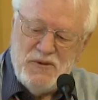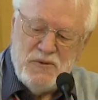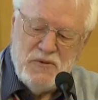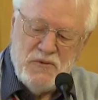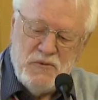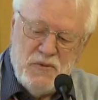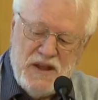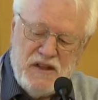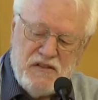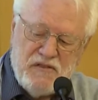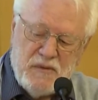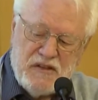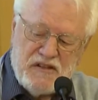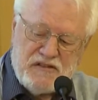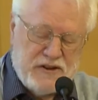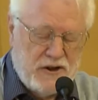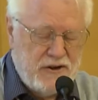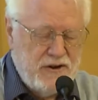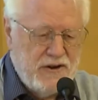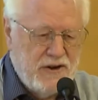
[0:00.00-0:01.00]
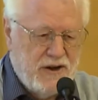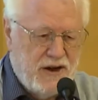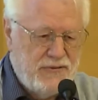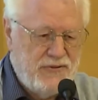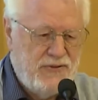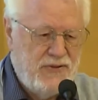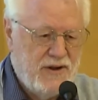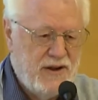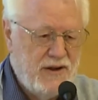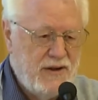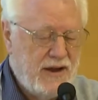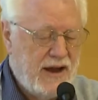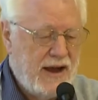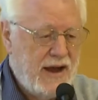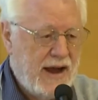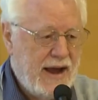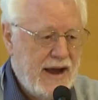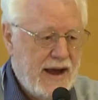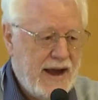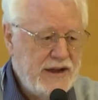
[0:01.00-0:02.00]
we started off,
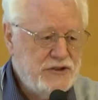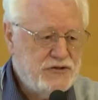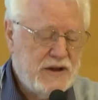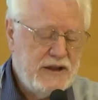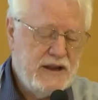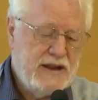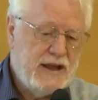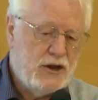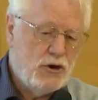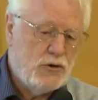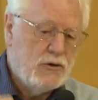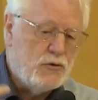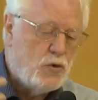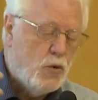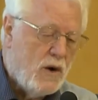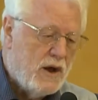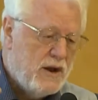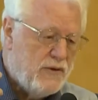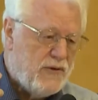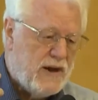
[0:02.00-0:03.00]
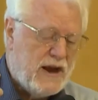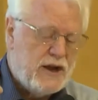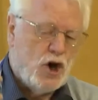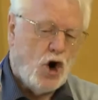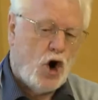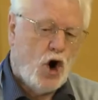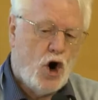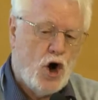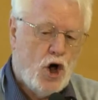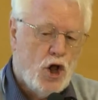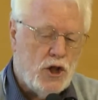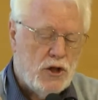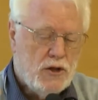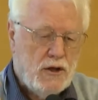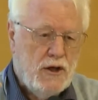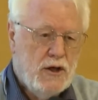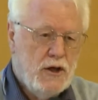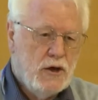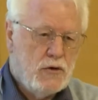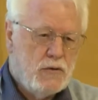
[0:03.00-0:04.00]
I tried to get quantified
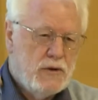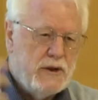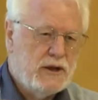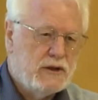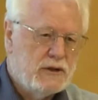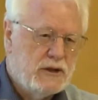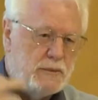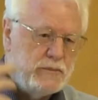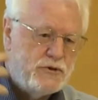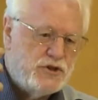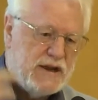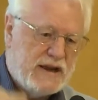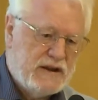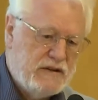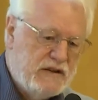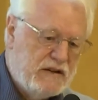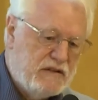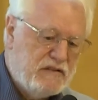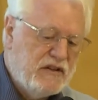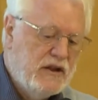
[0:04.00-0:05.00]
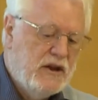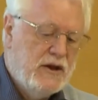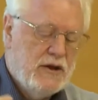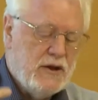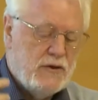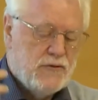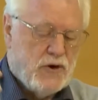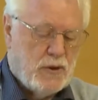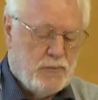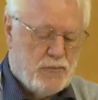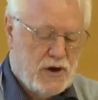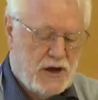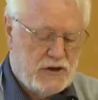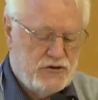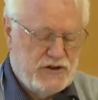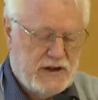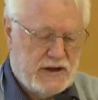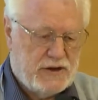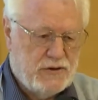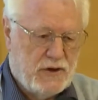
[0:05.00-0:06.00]
all critical objectives for a
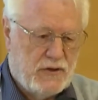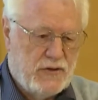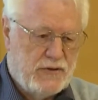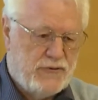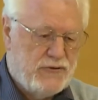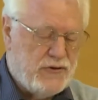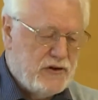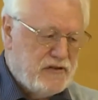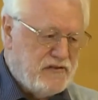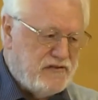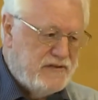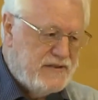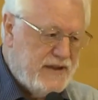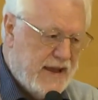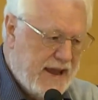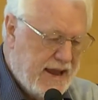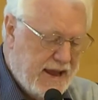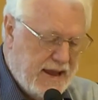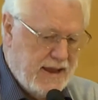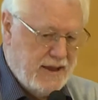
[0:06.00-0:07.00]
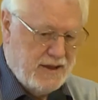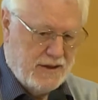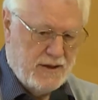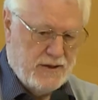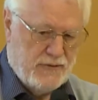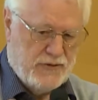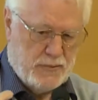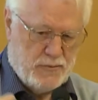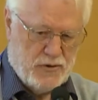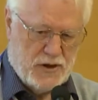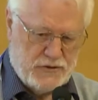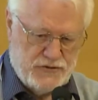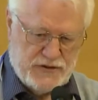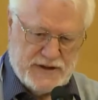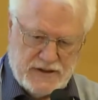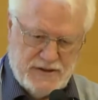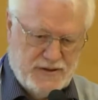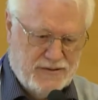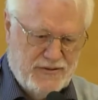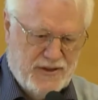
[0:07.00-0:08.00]
project on the first day of the
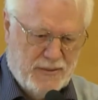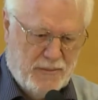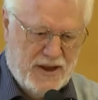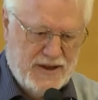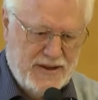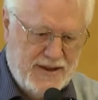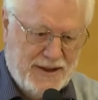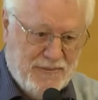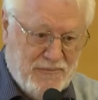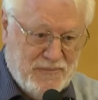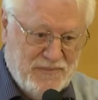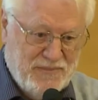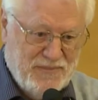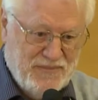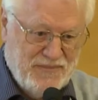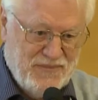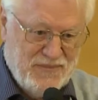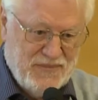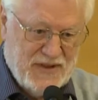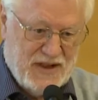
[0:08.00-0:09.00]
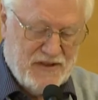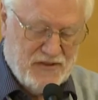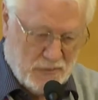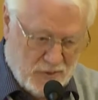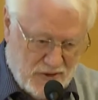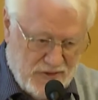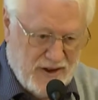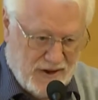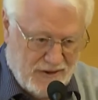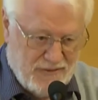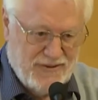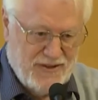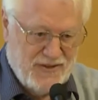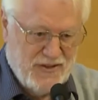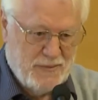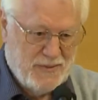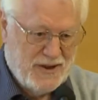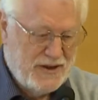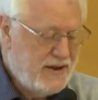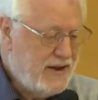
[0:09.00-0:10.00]
project, the Monday. Okay, so we're there on
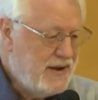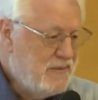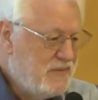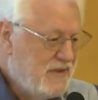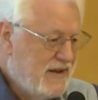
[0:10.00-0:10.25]
the Monday.